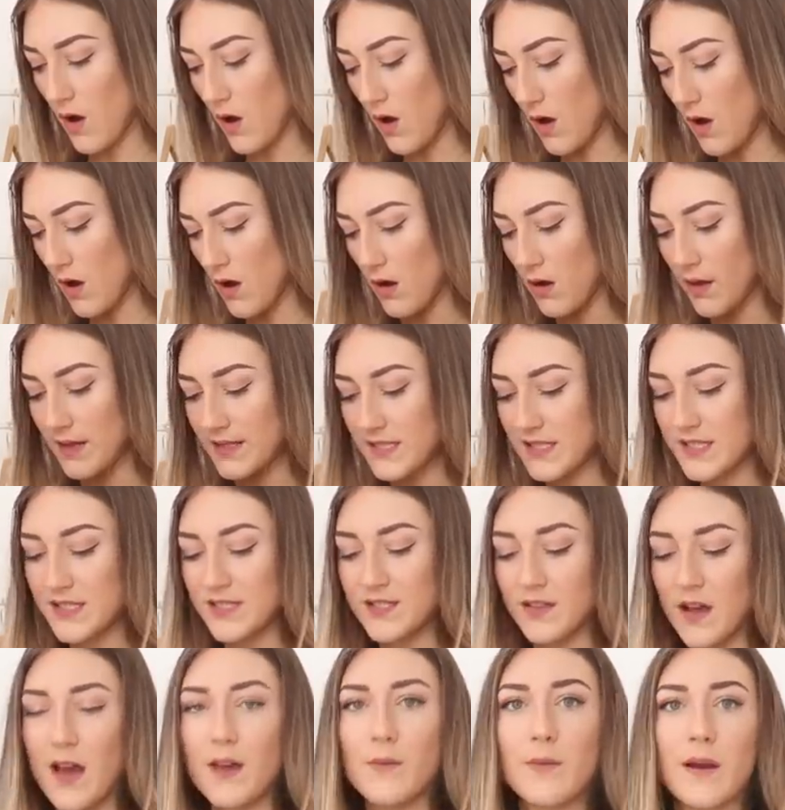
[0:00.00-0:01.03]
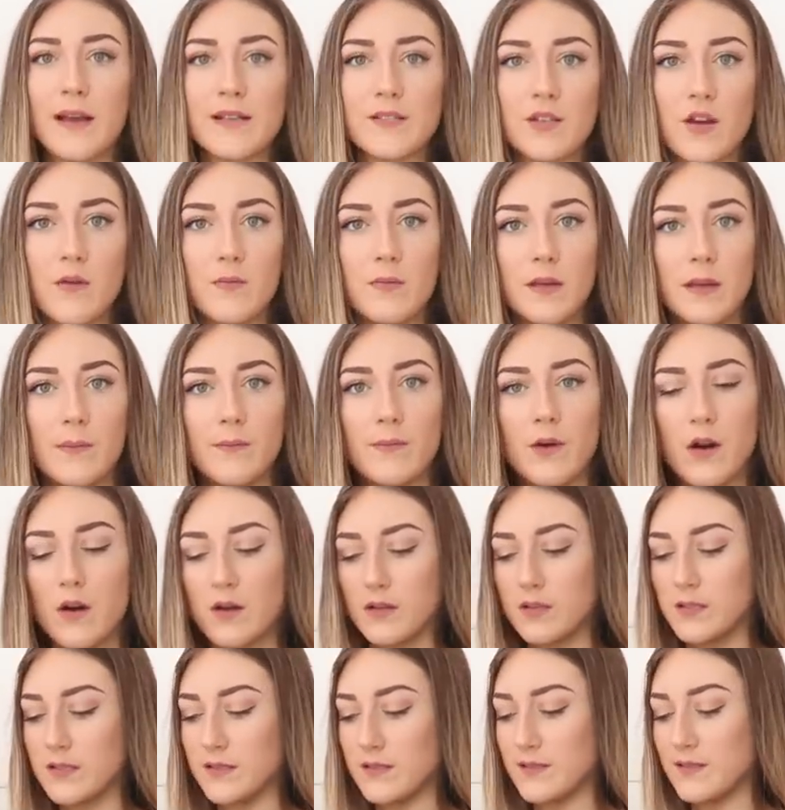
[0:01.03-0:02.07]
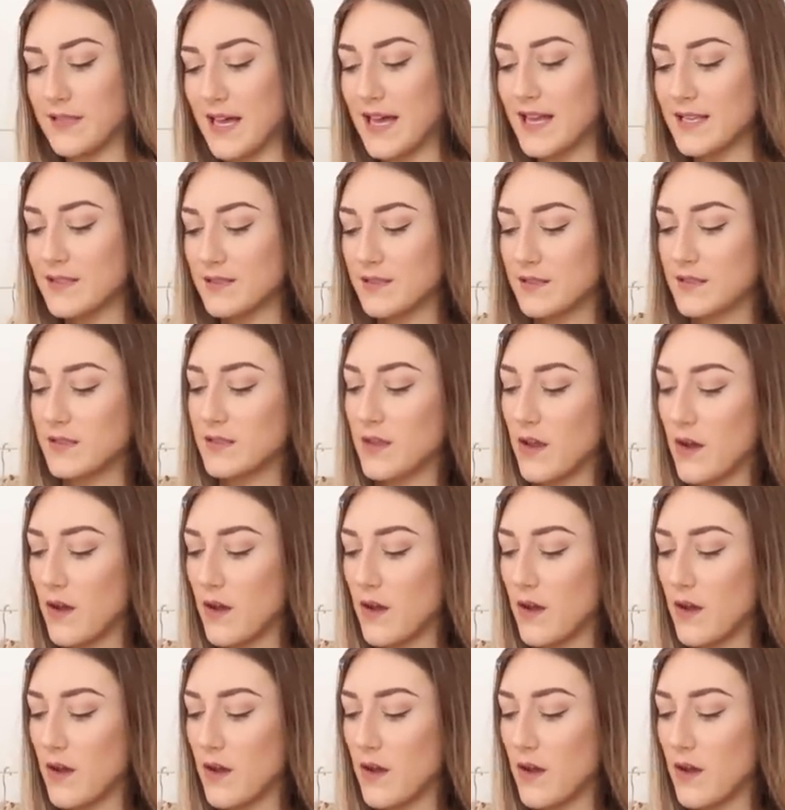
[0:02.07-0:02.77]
Oh, it's a sideways opening box. That